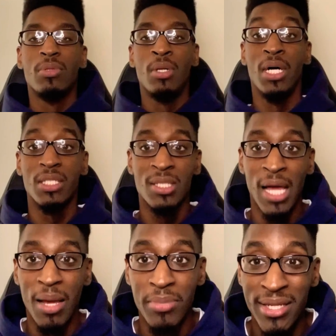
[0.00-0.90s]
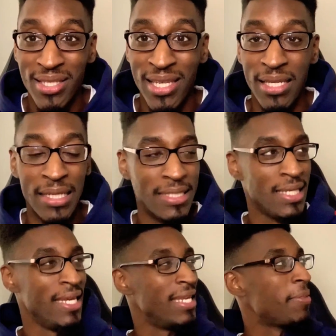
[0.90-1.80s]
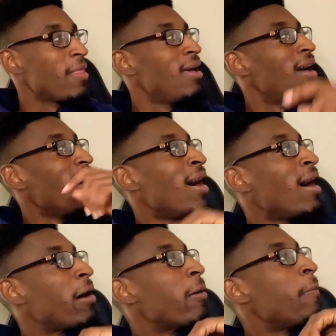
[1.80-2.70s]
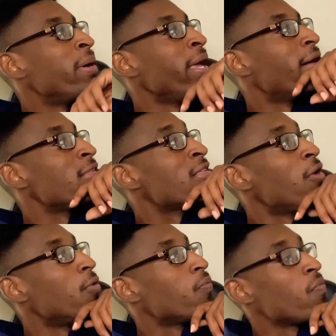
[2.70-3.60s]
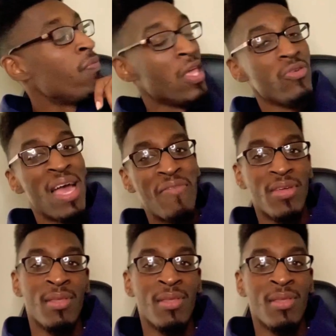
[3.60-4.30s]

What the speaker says: lunchtime. Let's eat. But yeah, so there you have it.